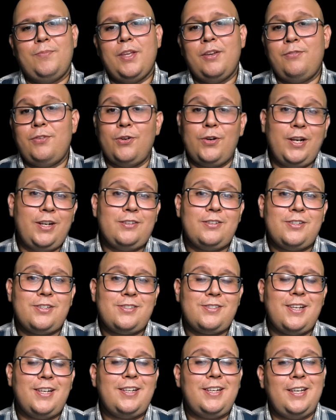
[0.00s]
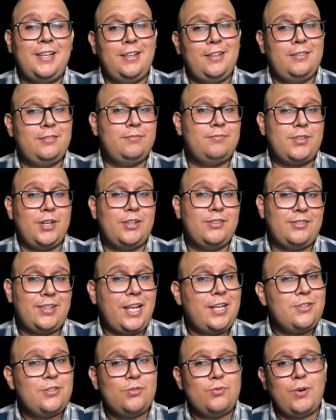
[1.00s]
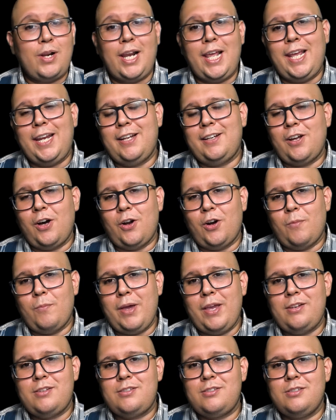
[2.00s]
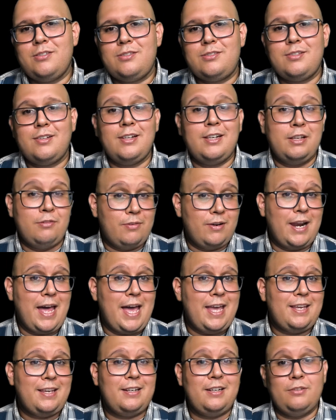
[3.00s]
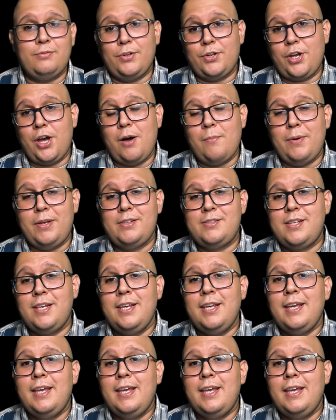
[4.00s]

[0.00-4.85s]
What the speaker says: If you're interested in translation-related automations, leave a like, leave a comment,